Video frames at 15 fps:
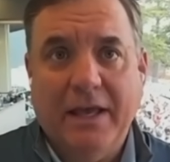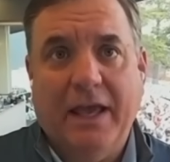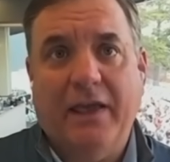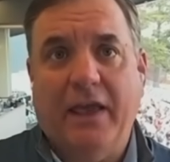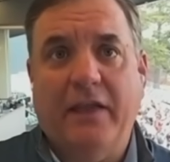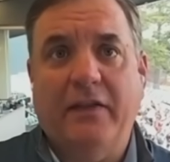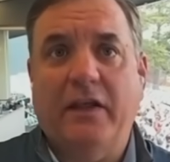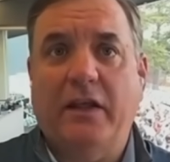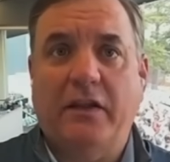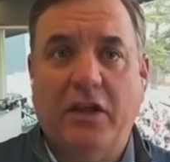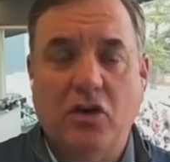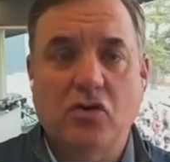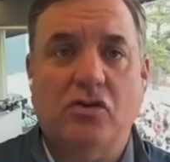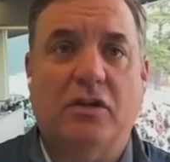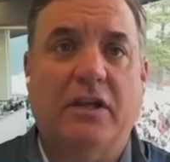and, and then they
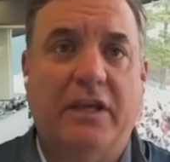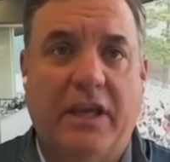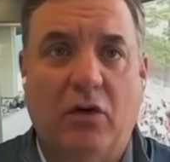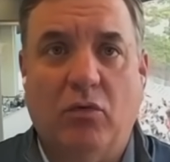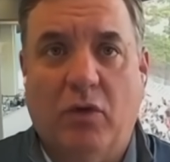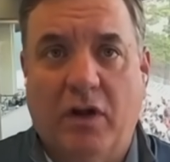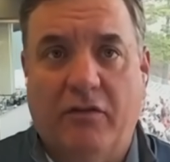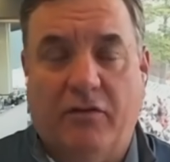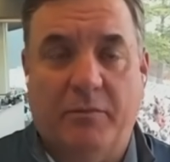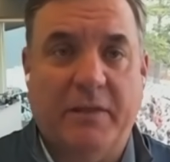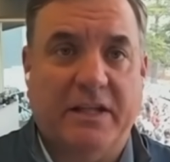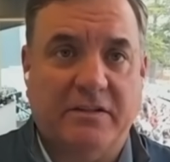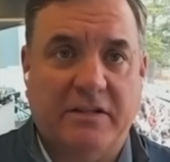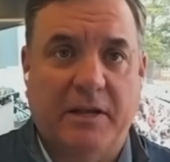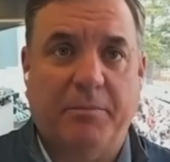usually get rid of them.
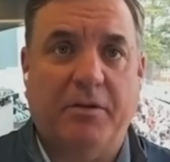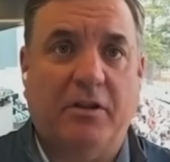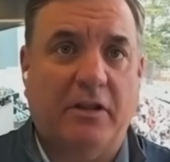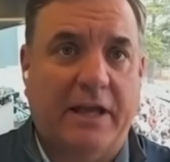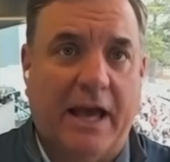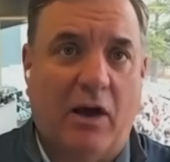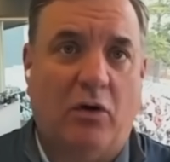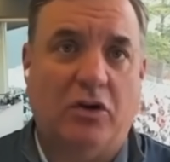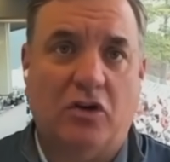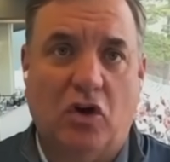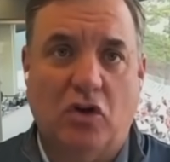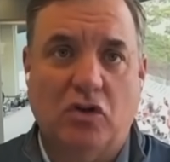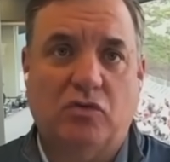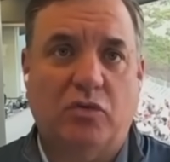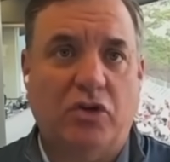That's typically how it
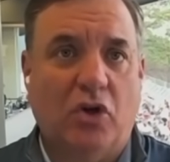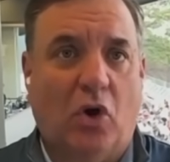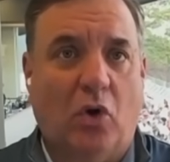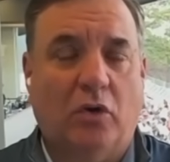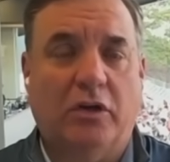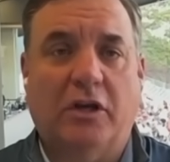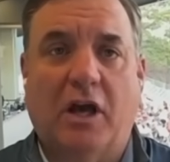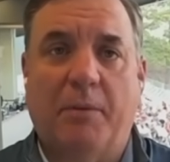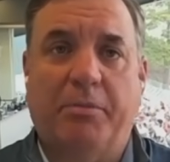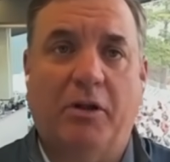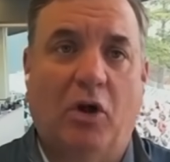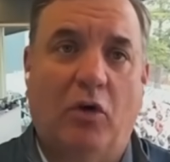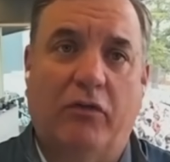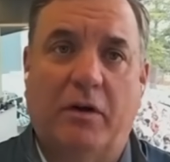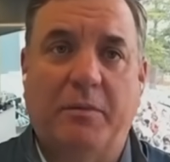goes when you hold a couple over.